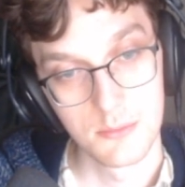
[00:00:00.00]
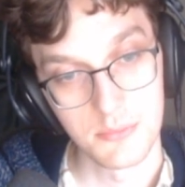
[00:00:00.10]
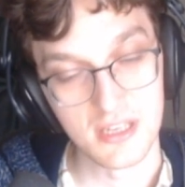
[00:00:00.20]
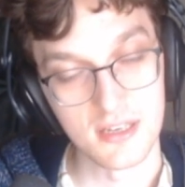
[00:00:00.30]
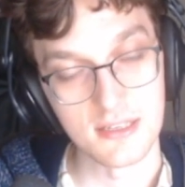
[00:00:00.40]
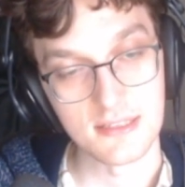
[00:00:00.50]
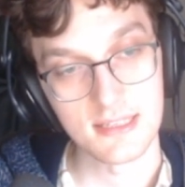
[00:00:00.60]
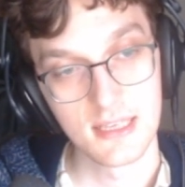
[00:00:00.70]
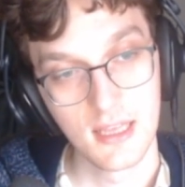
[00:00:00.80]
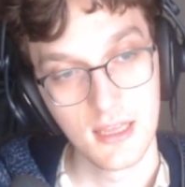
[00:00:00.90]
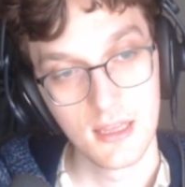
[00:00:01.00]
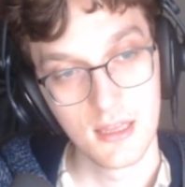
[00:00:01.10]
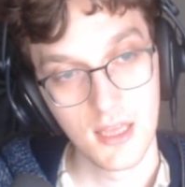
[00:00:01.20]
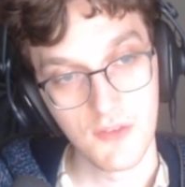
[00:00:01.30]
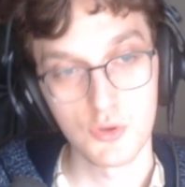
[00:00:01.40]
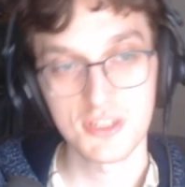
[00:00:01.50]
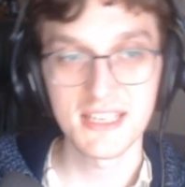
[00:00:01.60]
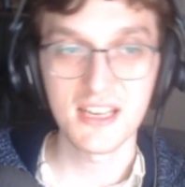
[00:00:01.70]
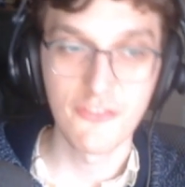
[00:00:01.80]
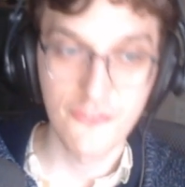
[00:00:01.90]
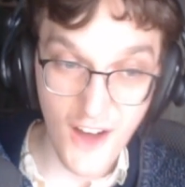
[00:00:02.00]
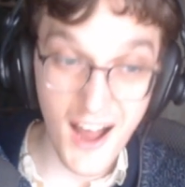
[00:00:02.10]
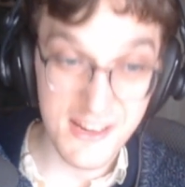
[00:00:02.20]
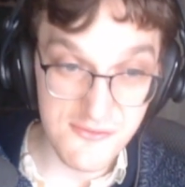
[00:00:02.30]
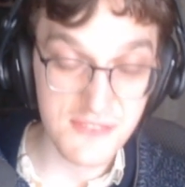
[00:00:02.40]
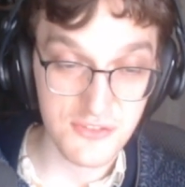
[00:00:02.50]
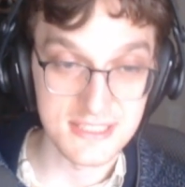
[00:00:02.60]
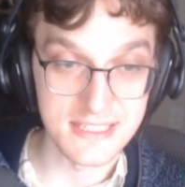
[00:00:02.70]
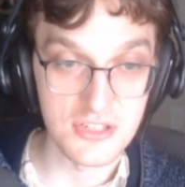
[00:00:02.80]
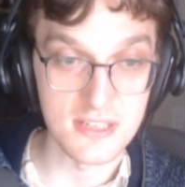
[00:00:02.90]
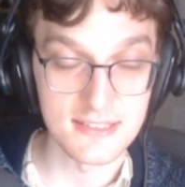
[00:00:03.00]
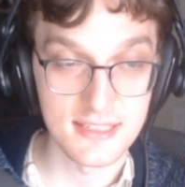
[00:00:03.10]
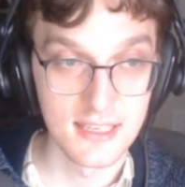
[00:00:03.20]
Because if we're seeing 5 different digits,